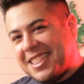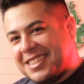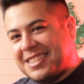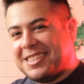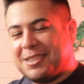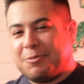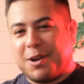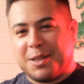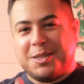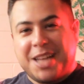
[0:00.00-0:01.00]
This is
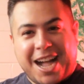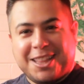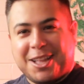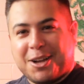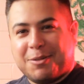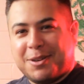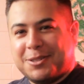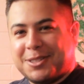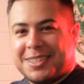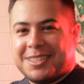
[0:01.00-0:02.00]
where the dialogue would
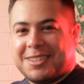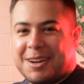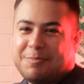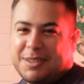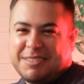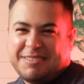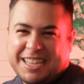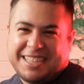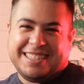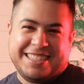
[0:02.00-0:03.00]
usually start, but
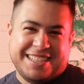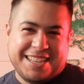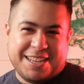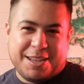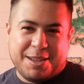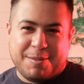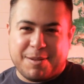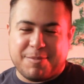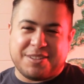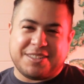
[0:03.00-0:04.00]

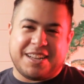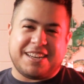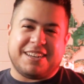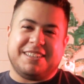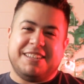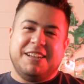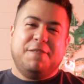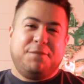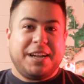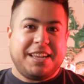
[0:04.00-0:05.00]
my brother's not here.
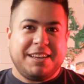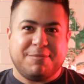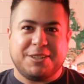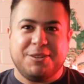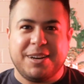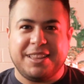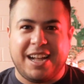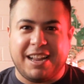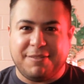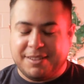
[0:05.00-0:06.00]
Fuck it, we're doing it
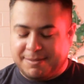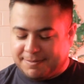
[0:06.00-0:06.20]
live.